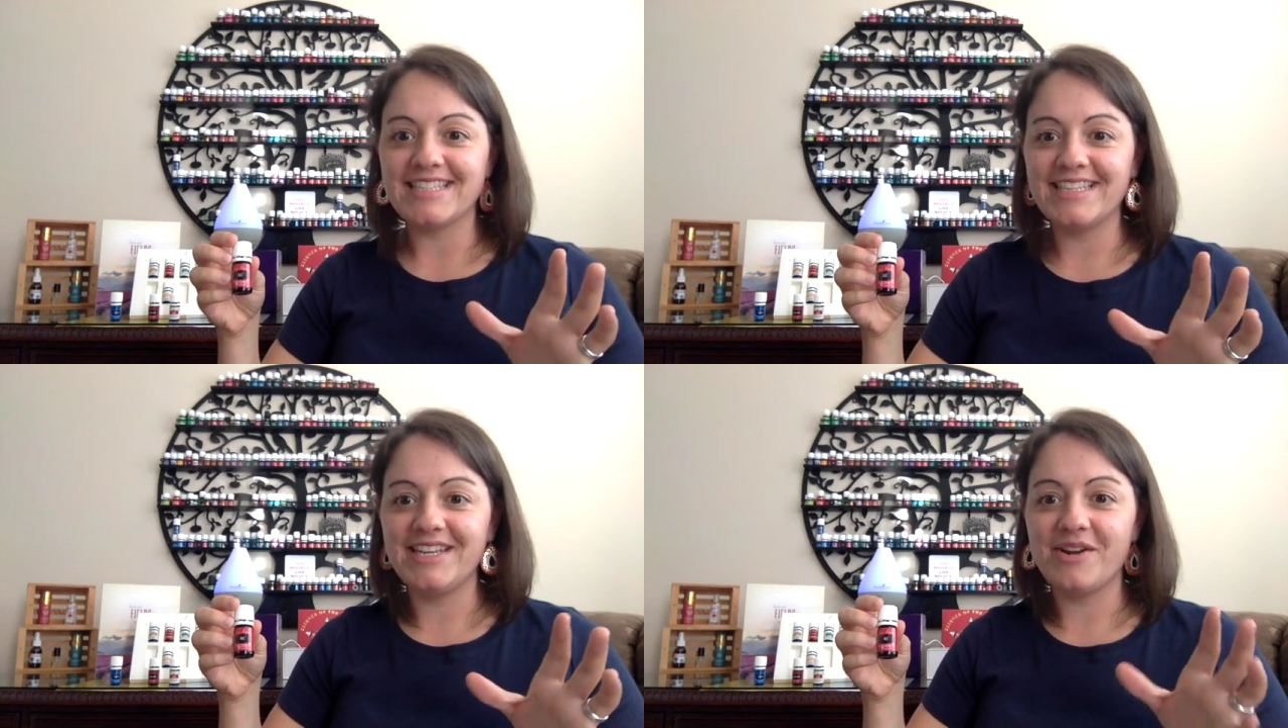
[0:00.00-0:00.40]

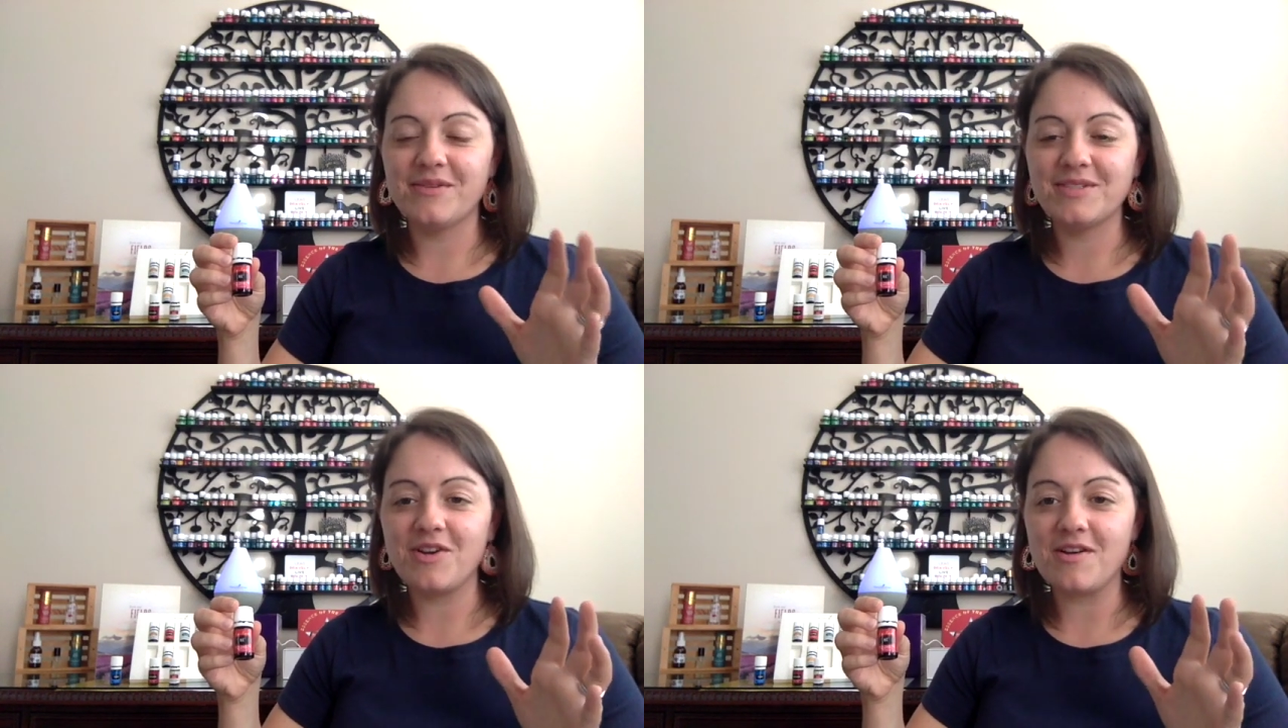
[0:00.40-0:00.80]
You know, I
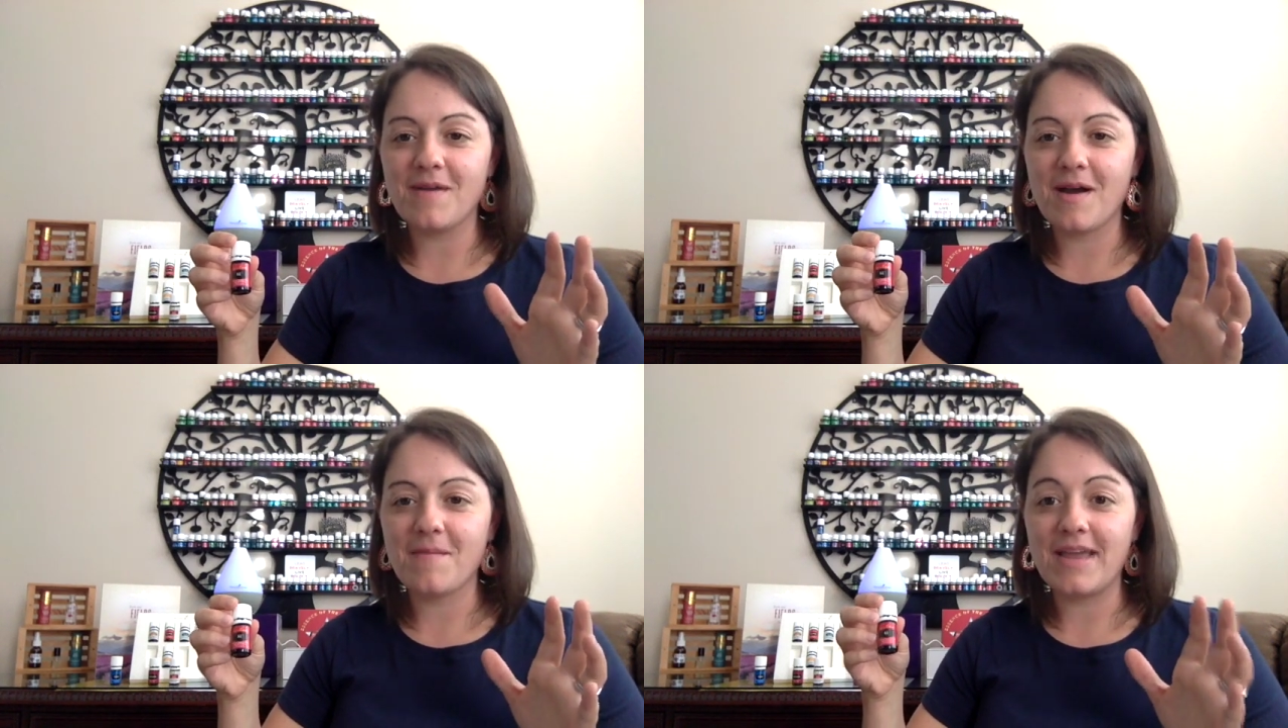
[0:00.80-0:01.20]
was talking
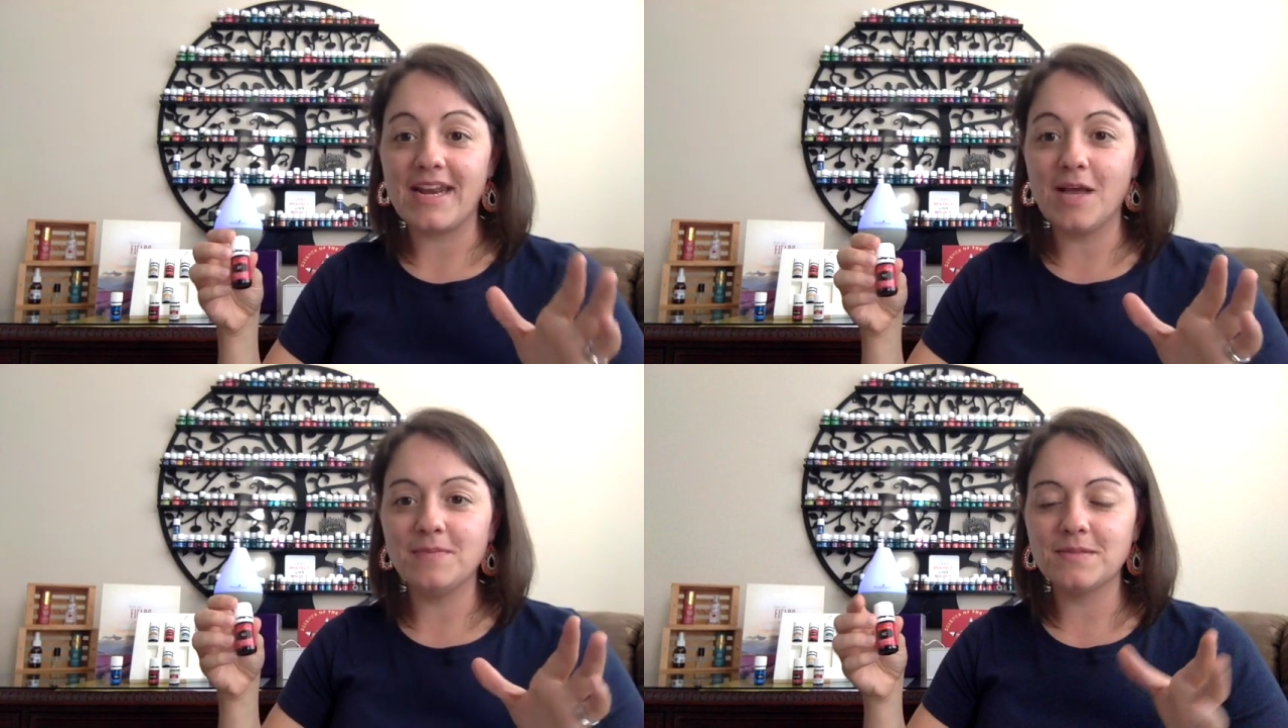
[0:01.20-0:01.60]
about I'm making
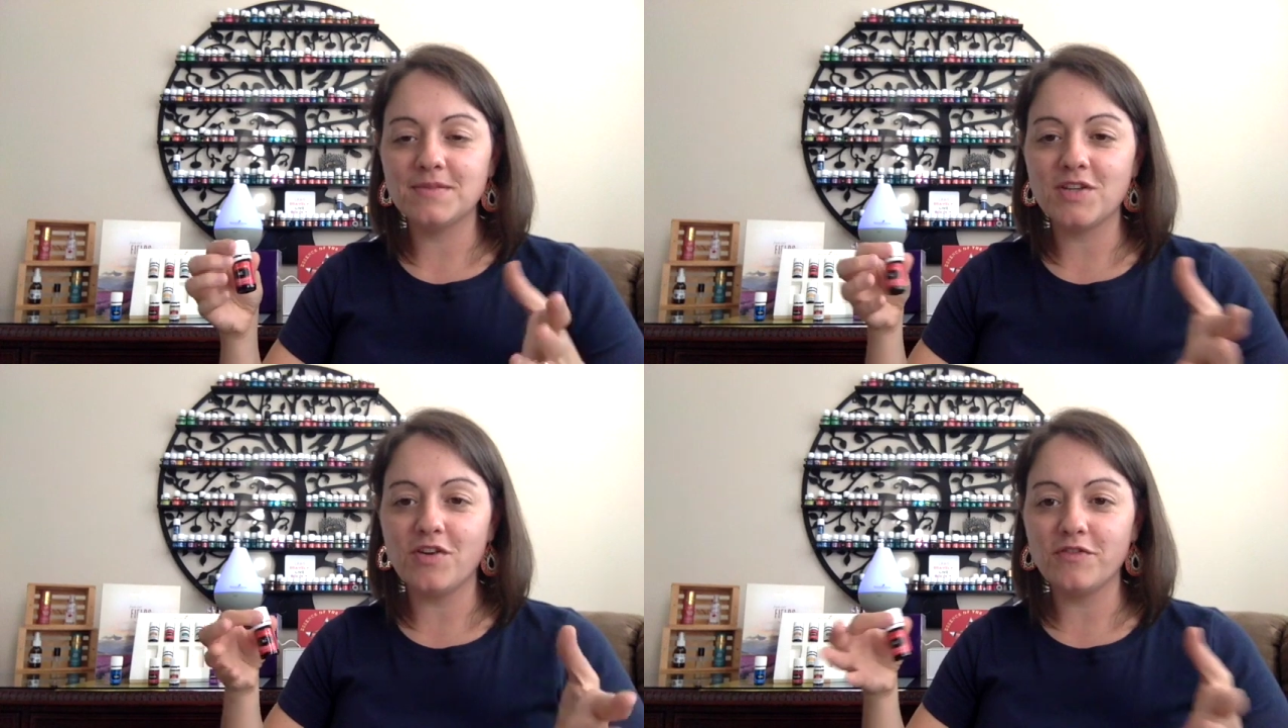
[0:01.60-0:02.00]
Epsom
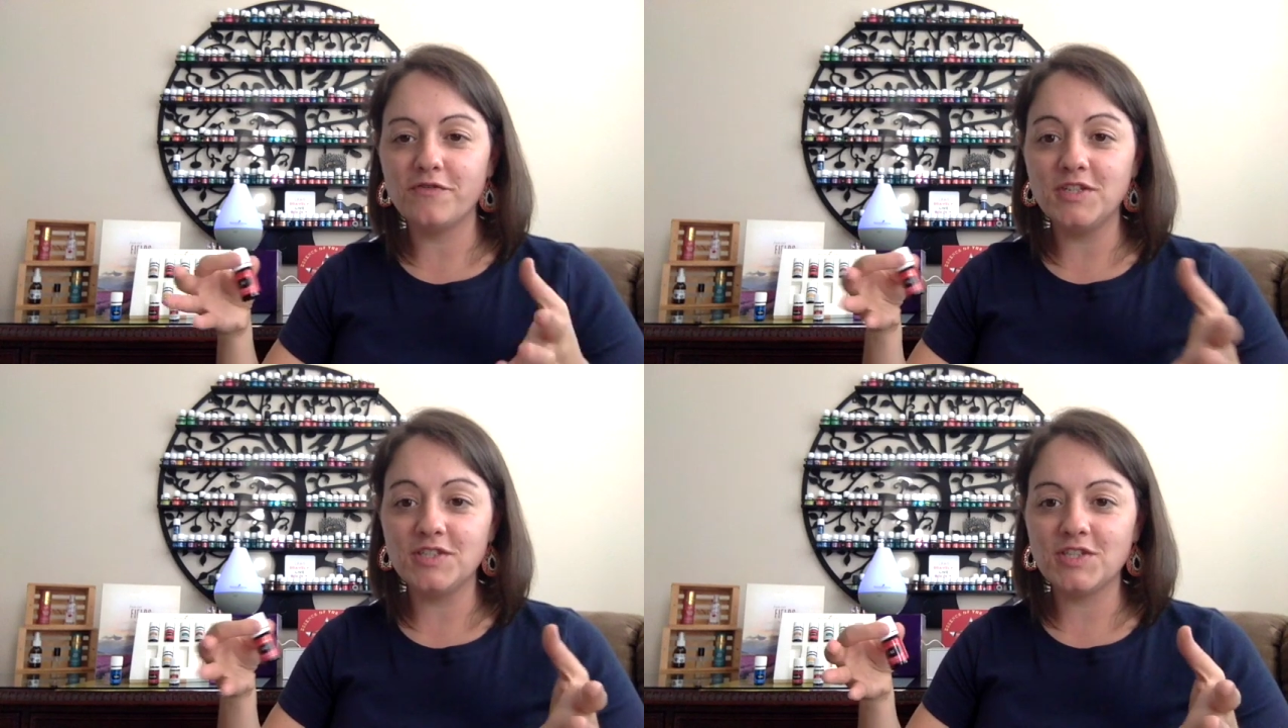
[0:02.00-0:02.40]
salt
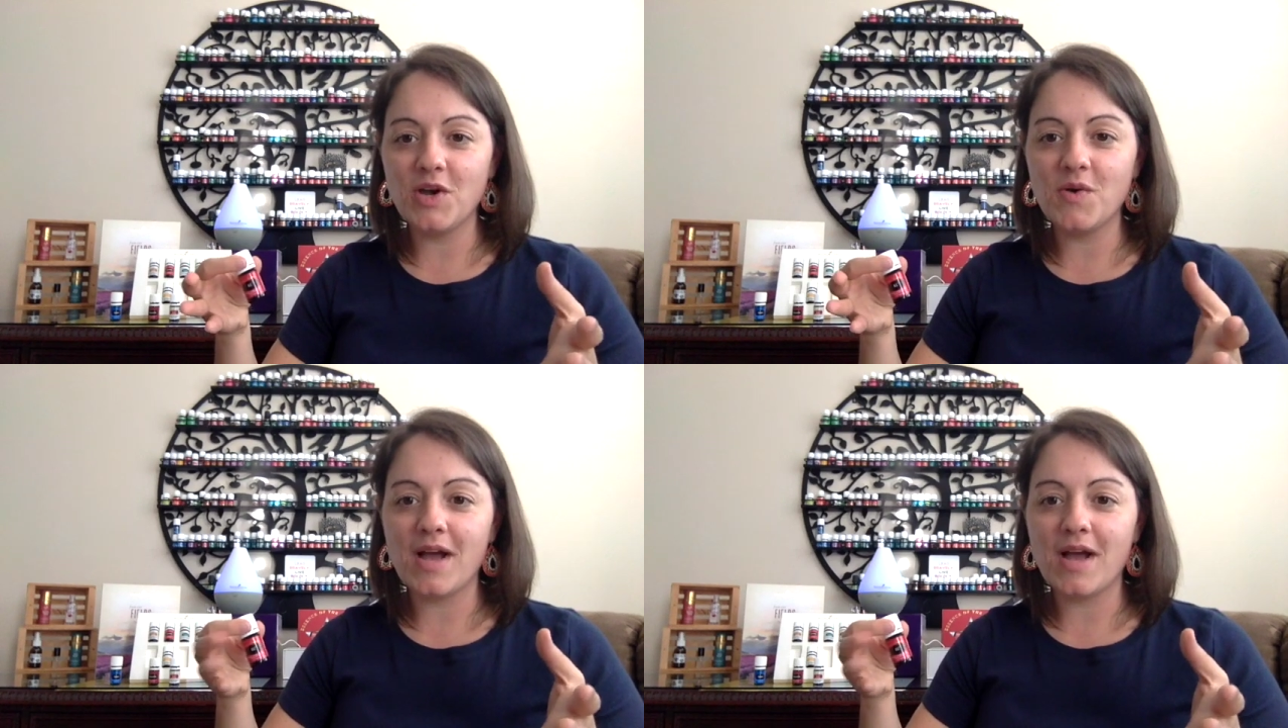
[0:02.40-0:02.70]
foot soak.